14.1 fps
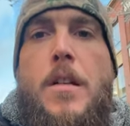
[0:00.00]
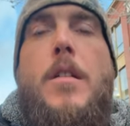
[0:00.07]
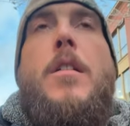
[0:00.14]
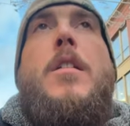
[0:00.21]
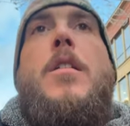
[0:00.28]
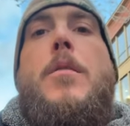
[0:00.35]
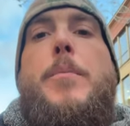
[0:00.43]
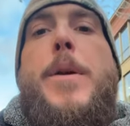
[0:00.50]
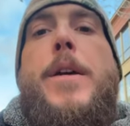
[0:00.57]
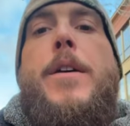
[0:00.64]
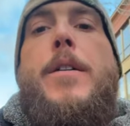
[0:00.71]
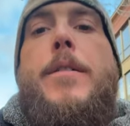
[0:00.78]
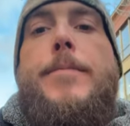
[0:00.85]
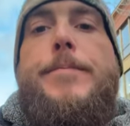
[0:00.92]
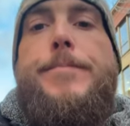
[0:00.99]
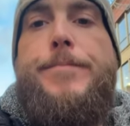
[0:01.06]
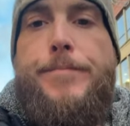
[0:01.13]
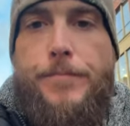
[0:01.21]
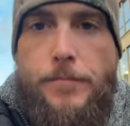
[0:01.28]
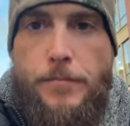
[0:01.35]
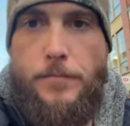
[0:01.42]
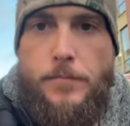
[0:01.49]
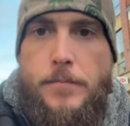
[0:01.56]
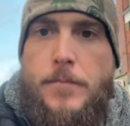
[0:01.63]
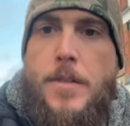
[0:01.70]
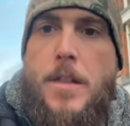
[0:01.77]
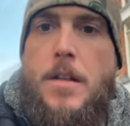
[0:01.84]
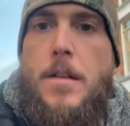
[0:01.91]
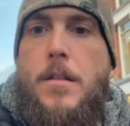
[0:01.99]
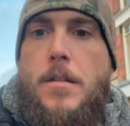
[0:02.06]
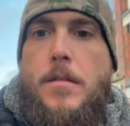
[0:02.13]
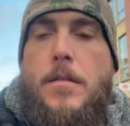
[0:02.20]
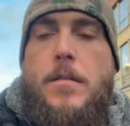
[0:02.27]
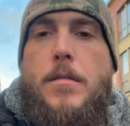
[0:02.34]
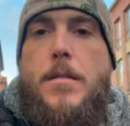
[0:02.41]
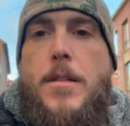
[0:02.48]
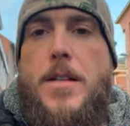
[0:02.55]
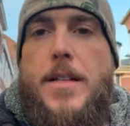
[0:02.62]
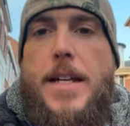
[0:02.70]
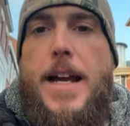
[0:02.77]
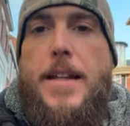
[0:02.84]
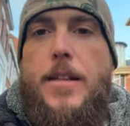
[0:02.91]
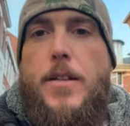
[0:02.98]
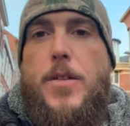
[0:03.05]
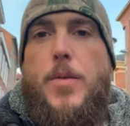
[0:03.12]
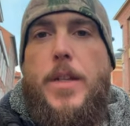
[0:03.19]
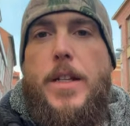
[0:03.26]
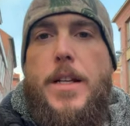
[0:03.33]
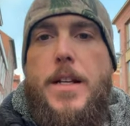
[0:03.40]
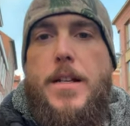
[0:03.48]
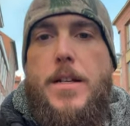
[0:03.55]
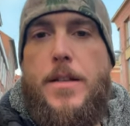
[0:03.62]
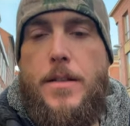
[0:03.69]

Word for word: Look, Bia. Oh. The sky looks really nice.